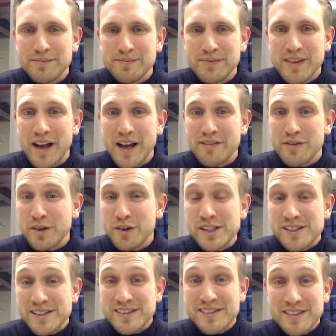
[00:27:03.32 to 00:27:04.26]

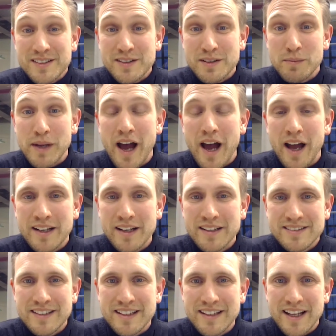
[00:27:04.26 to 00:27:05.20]
diverse, to be
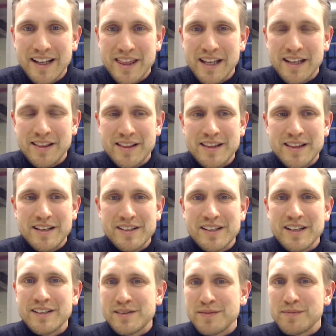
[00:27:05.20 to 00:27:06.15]
honest. And I think
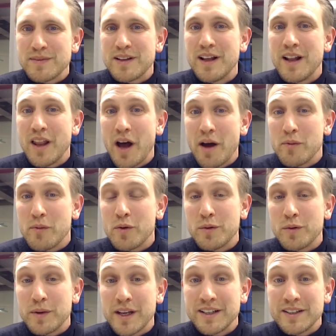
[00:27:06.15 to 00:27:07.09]
there's a lot
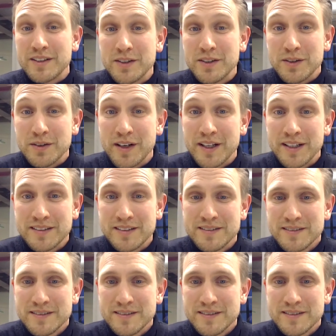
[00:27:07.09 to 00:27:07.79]
more we can do, right?